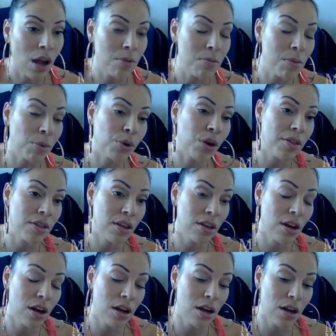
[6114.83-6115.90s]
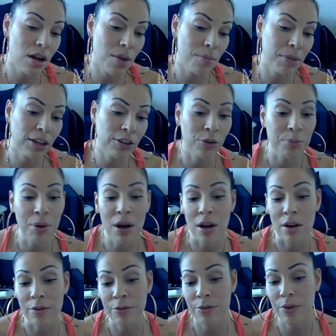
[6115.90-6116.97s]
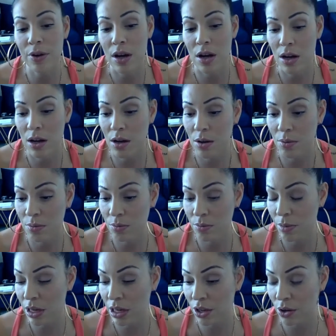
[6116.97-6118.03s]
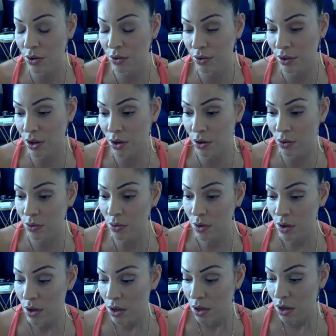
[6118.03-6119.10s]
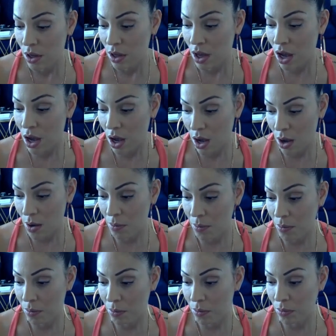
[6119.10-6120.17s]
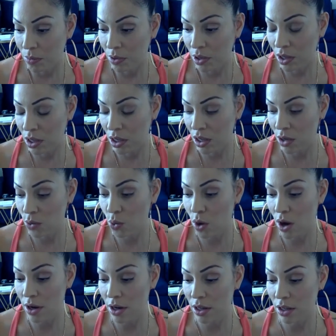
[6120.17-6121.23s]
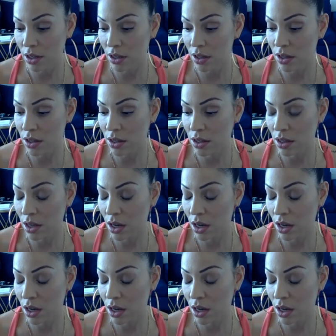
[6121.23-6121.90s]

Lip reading: remember when I did a mix for Puff many years ago. He wanted.